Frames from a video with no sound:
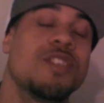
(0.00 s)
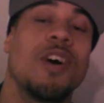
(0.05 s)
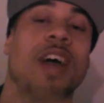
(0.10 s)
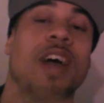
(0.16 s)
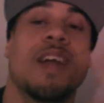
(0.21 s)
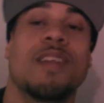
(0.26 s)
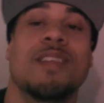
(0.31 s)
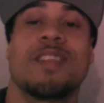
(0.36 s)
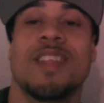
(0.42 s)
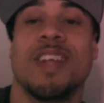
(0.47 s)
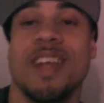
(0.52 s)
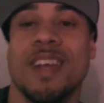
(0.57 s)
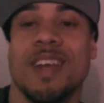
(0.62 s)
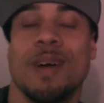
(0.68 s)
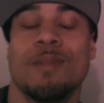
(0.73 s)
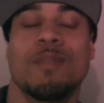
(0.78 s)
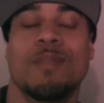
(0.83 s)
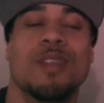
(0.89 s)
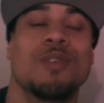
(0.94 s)
I had the thing
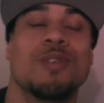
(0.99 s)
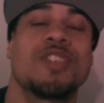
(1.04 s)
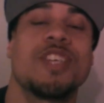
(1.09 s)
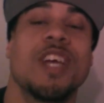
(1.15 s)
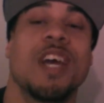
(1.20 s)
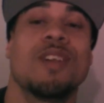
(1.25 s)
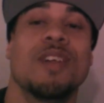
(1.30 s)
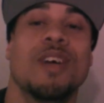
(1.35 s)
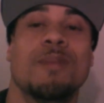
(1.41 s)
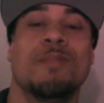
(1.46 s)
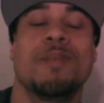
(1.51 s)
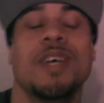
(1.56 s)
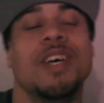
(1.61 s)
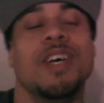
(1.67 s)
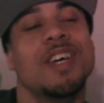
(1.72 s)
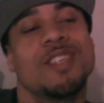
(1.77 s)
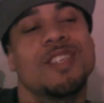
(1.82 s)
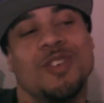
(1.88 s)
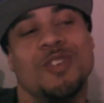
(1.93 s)
up, the little channel up,
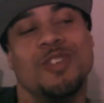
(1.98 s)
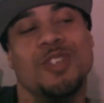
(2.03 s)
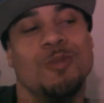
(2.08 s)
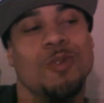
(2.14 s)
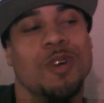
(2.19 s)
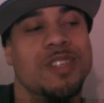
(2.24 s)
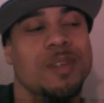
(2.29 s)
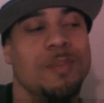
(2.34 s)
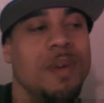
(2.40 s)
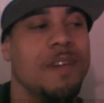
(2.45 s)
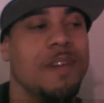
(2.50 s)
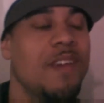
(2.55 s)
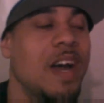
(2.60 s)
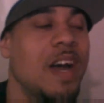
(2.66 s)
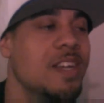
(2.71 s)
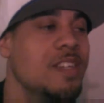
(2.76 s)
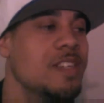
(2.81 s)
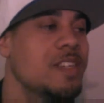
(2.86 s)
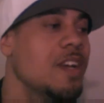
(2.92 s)
so she wants some
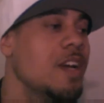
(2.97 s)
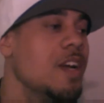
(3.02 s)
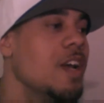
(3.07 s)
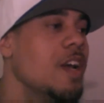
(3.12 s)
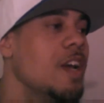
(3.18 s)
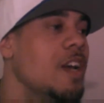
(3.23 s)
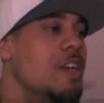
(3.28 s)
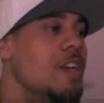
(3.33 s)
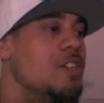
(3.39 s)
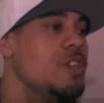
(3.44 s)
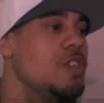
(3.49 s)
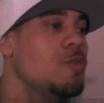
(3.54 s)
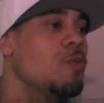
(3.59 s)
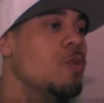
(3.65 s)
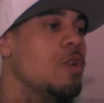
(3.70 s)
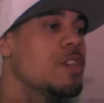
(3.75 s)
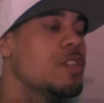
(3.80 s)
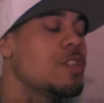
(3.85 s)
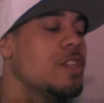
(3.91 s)
advice. She
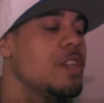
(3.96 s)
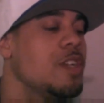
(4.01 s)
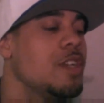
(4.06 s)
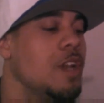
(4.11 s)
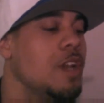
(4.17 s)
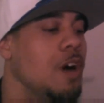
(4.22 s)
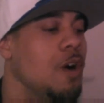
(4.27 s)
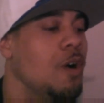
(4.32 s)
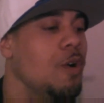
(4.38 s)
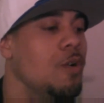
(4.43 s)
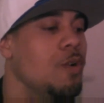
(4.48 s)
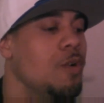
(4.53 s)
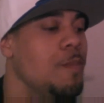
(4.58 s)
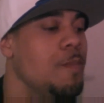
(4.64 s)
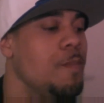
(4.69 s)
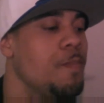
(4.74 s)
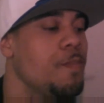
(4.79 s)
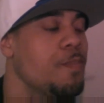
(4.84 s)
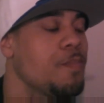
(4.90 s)
wants to know,
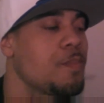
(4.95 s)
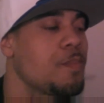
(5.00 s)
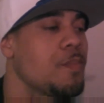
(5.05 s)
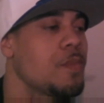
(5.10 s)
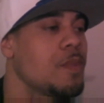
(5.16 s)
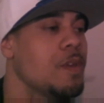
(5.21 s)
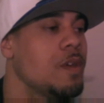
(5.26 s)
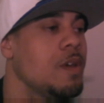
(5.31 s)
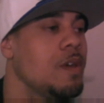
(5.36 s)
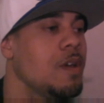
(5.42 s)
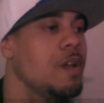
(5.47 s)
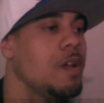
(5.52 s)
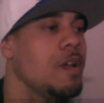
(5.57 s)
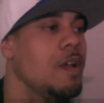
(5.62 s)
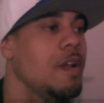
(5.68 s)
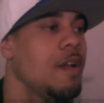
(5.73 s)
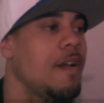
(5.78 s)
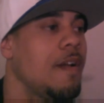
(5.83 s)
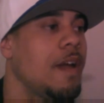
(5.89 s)

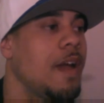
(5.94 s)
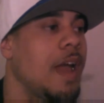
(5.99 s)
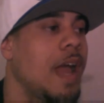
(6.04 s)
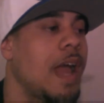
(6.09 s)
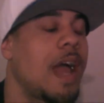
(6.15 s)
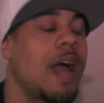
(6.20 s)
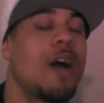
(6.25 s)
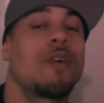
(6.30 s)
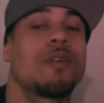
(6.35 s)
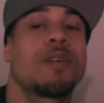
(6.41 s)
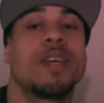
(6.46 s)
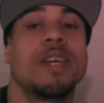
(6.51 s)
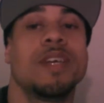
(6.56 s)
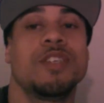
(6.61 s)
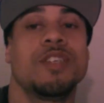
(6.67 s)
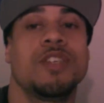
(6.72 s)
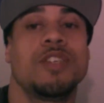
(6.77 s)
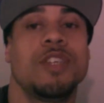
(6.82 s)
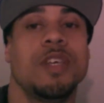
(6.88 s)
how
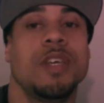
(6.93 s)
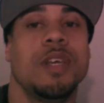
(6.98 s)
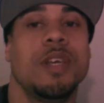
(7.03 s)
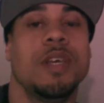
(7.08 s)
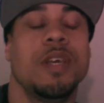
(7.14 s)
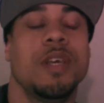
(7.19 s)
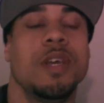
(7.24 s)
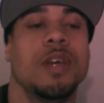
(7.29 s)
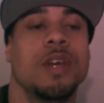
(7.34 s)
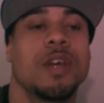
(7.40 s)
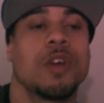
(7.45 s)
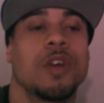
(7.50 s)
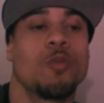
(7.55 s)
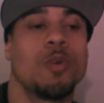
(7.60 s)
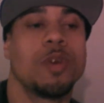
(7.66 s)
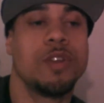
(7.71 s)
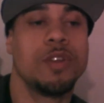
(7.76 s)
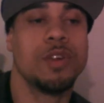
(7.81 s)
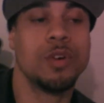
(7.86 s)
can she
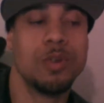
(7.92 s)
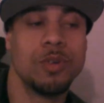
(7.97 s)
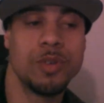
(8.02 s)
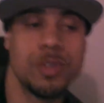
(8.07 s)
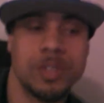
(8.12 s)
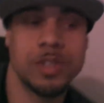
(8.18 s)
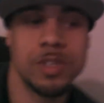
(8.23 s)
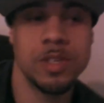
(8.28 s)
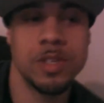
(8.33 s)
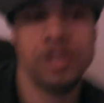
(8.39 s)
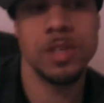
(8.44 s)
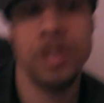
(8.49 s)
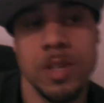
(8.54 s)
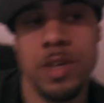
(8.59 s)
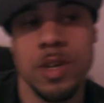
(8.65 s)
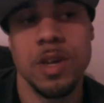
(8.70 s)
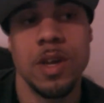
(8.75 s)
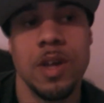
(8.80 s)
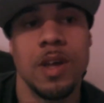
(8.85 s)
reduce
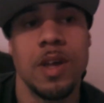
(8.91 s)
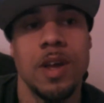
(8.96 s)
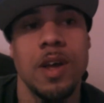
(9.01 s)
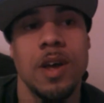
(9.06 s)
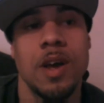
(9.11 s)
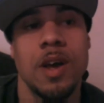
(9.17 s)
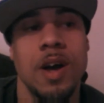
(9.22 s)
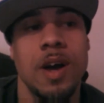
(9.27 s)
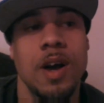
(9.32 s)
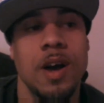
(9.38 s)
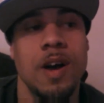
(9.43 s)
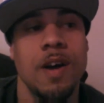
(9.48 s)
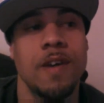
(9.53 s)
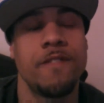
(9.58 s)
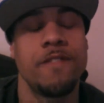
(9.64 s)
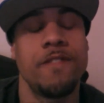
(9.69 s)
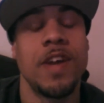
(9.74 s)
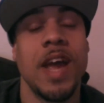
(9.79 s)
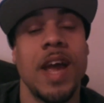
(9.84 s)

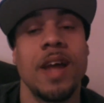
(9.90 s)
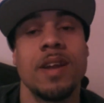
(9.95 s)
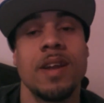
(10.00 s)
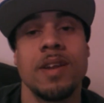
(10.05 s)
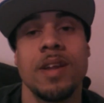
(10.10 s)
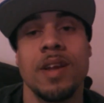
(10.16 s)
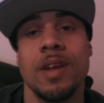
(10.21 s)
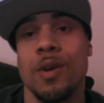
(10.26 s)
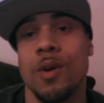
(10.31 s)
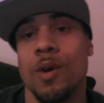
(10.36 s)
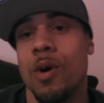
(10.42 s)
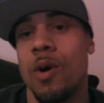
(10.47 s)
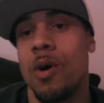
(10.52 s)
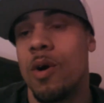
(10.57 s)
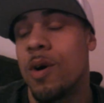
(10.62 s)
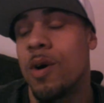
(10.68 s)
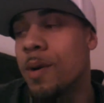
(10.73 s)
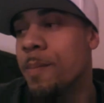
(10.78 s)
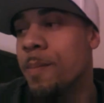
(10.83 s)
fat in her
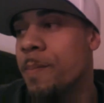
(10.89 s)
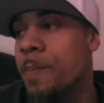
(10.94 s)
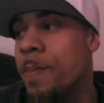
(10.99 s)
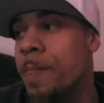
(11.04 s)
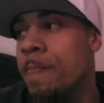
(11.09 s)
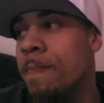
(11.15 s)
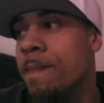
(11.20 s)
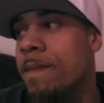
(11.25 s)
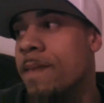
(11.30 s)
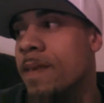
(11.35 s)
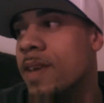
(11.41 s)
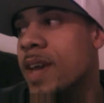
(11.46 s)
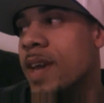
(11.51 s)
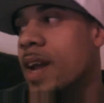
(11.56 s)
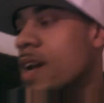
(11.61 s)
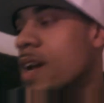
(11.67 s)
arm? Okay,